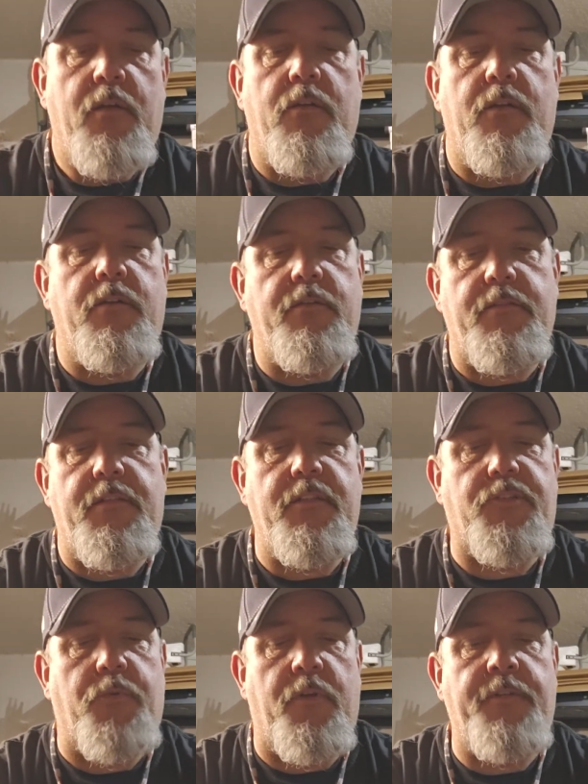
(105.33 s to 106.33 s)
Well,
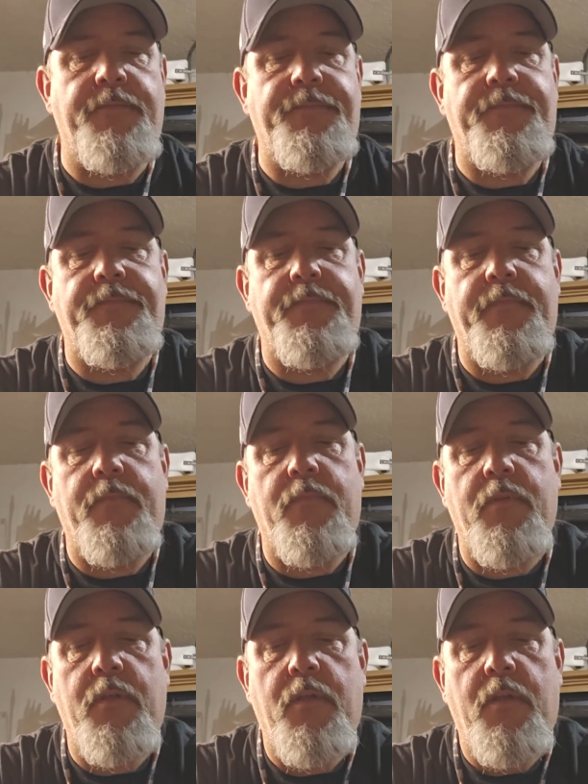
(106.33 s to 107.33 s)
this one
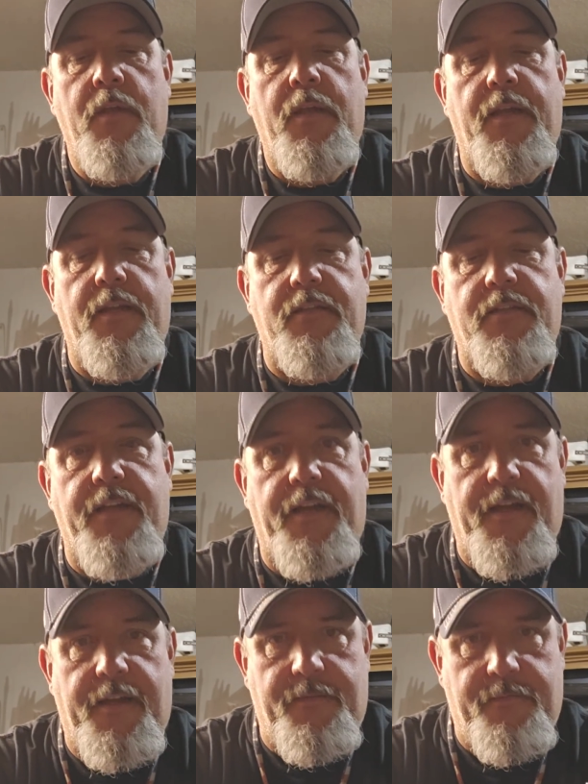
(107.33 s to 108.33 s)
has
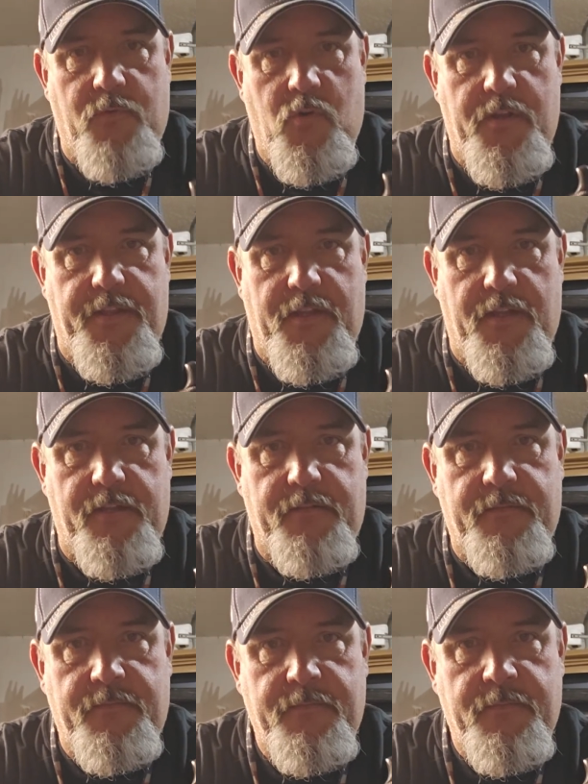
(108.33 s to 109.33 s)
got one of the
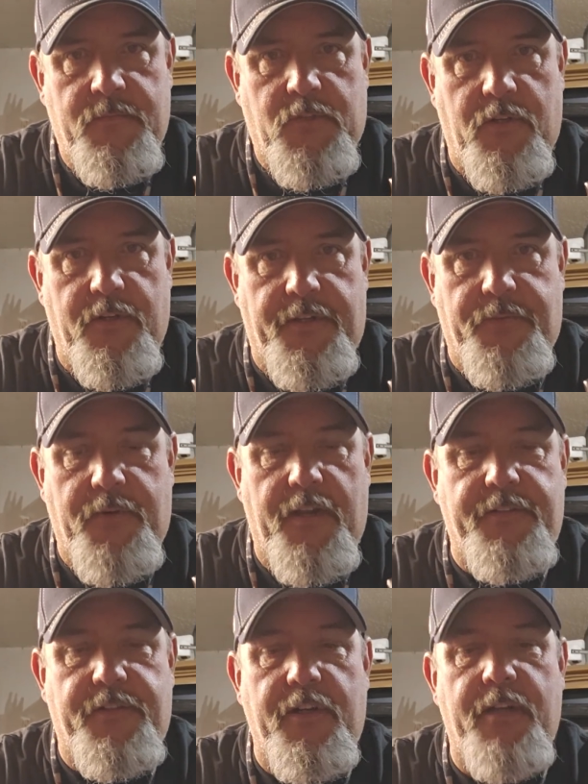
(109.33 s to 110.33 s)
early
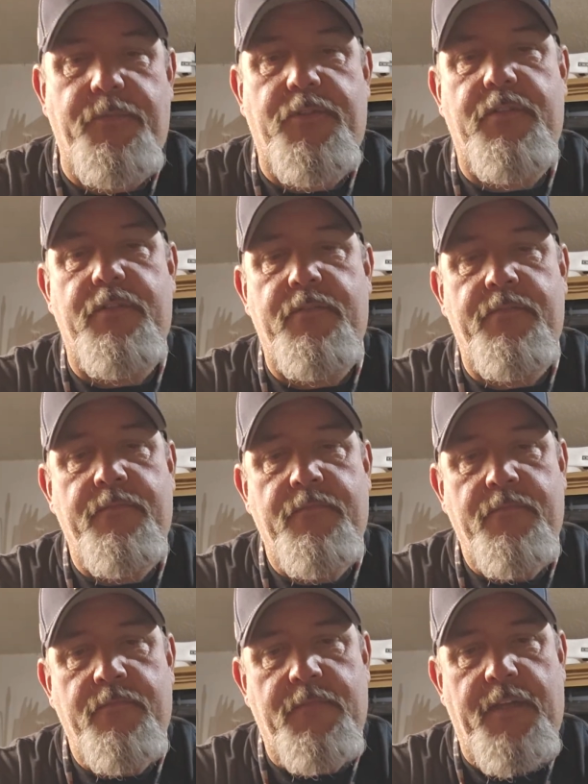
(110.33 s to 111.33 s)
red grips
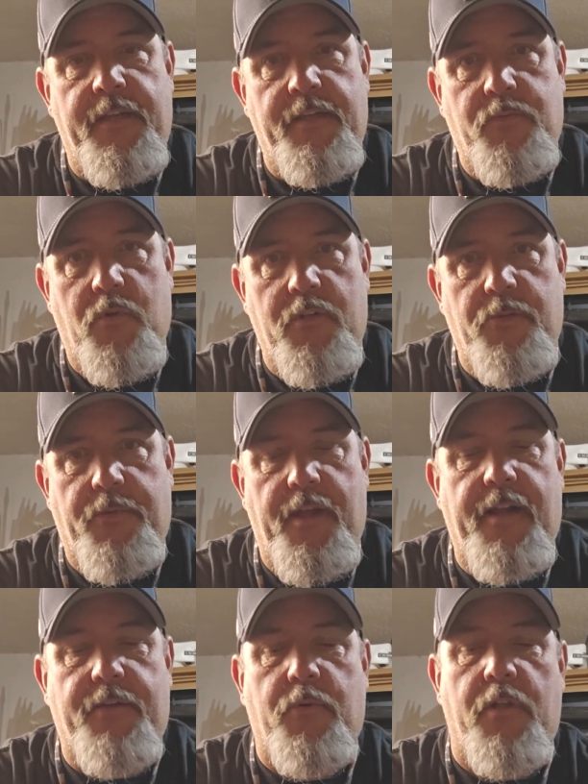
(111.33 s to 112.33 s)
and one of the
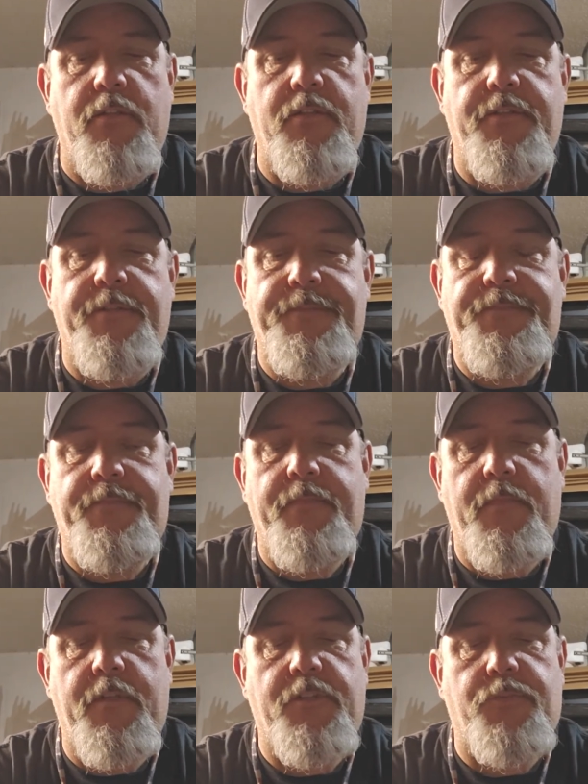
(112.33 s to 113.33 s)
black ones.
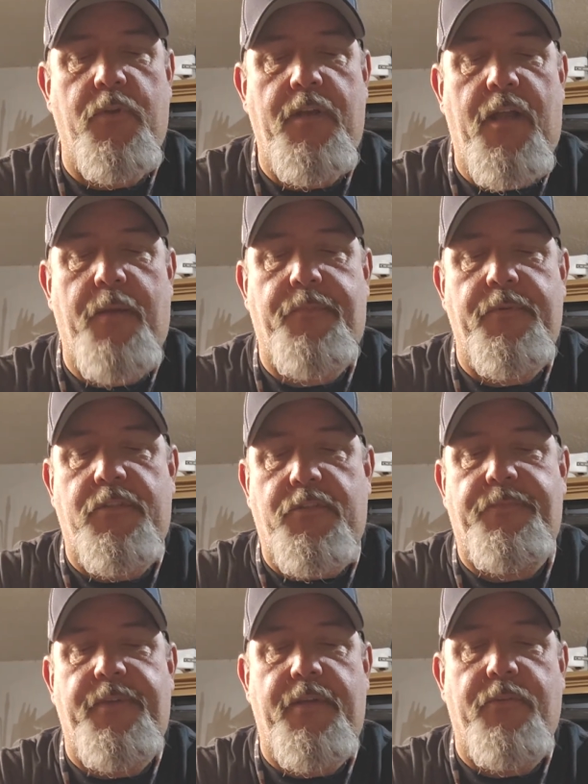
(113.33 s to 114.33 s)
This one happens
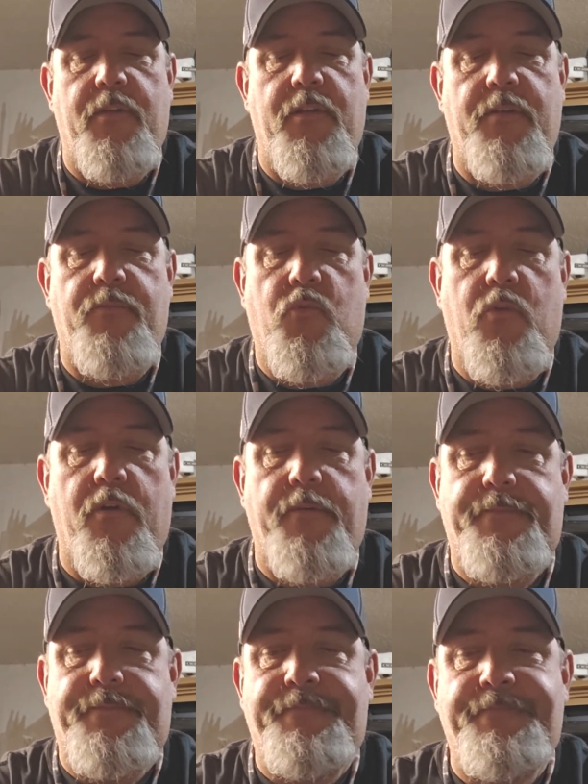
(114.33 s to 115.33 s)
to be one of the more
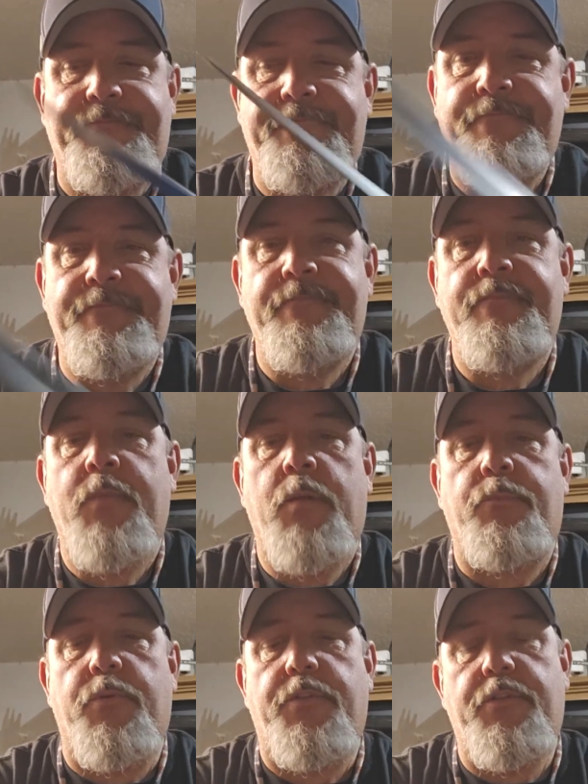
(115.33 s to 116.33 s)

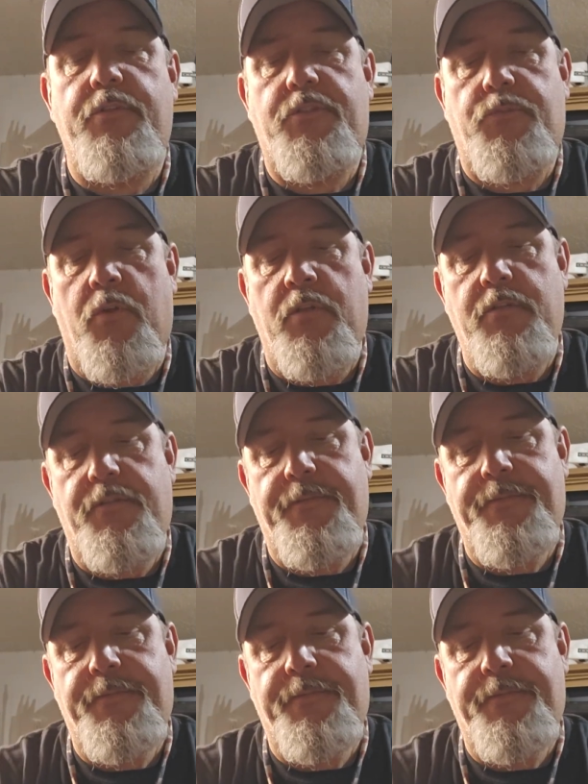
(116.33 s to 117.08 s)
produced ones.